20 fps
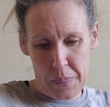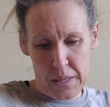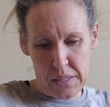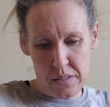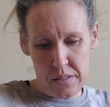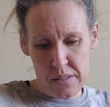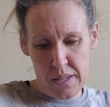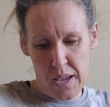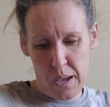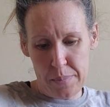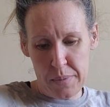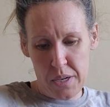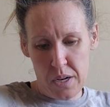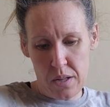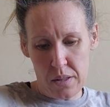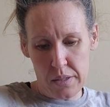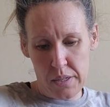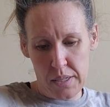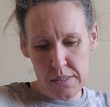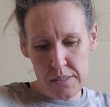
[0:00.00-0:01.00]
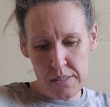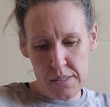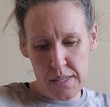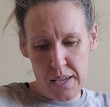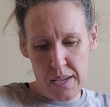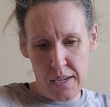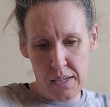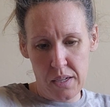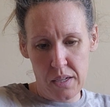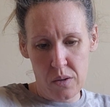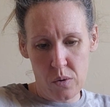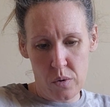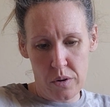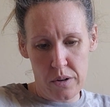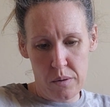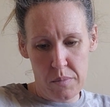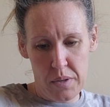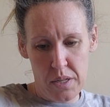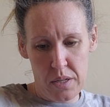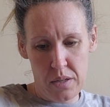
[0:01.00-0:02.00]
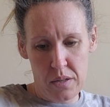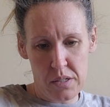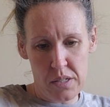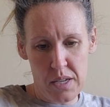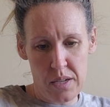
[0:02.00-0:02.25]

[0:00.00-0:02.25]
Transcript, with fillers: it says Happy Holidays. It's a hanging ornament.